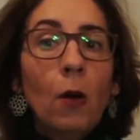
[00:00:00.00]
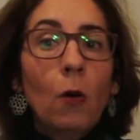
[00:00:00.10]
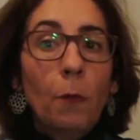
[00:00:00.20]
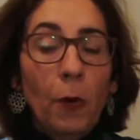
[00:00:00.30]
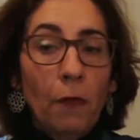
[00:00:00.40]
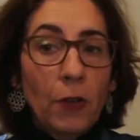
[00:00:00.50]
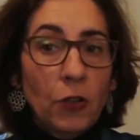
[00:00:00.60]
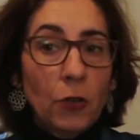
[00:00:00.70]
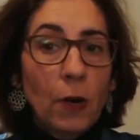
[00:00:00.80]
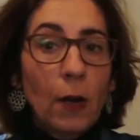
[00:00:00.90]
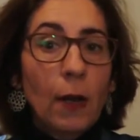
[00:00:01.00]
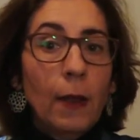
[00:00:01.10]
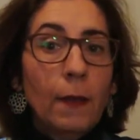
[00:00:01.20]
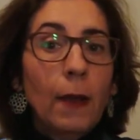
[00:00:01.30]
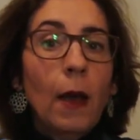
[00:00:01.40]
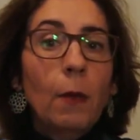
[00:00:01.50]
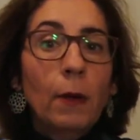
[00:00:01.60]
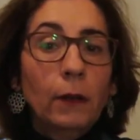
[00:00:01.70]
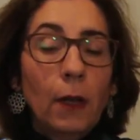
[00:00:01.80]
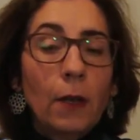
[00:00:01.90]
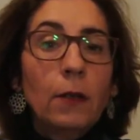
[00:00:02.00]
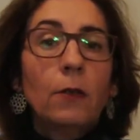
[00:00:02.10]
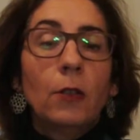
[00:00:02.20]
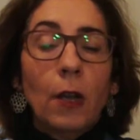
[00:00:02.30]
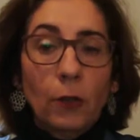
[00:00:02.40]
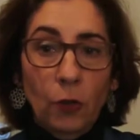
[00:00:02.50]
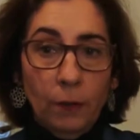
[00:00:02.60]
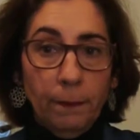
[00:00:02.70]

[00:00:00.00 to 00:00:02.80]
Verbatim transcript: of professional in the advertising sector.